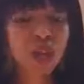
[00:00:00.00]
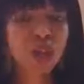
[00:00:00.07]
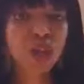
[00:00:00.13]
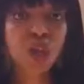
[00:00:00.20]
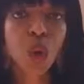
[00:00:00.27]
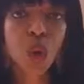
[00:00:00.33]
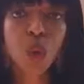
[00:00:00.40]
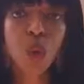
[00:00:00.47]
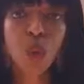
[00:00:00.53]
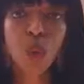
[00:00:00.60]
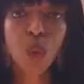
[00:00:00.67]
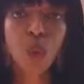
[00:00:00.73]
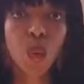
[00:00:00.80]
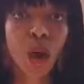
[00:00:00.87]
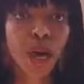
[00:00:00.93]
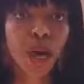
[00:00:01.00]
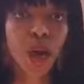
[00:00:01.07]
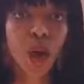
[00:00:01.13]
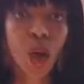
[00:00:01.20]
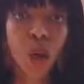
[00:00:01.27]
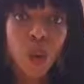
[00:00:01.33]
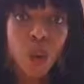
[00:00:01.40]
So what are
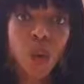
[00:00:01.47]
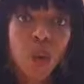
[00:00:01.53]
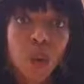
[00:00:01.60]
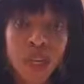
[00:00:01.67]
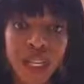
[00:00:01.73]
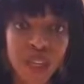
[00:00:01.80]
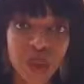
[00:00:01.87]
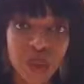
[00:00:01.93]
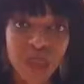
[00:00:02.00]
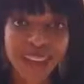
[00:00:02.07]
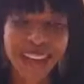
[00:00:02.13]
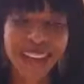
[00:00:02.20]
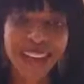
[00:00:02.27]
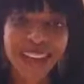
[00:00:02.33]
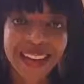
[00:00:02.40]
we doing?